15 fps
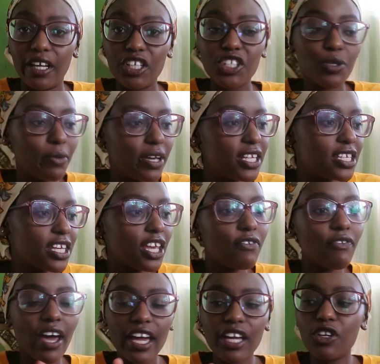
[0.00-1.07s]
punishment,
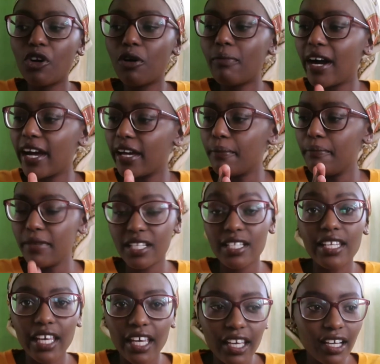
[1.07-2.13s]
if I know my
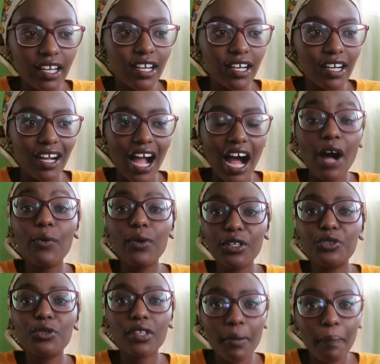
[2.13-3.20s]
mistake, I will
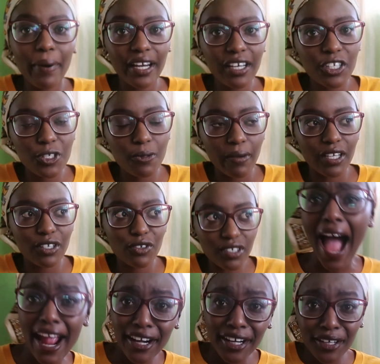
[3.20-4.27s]
do the punishment.
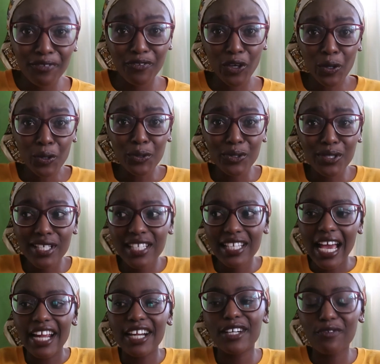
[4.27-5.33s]
I
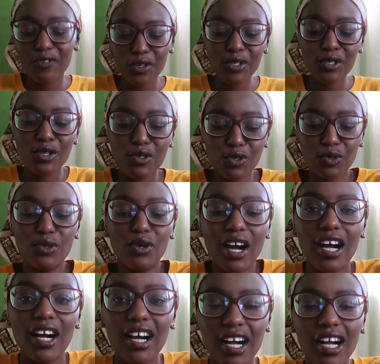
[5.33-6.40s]
refused to
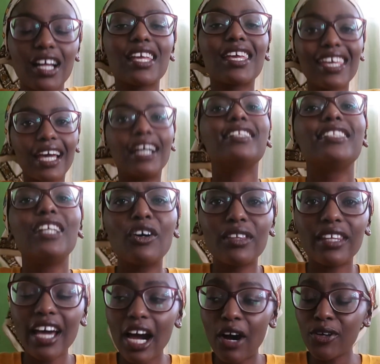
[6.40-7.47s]
get
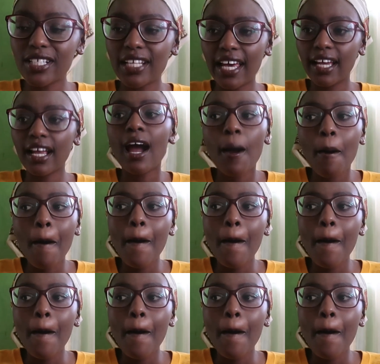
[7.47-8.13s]
down there. I was like,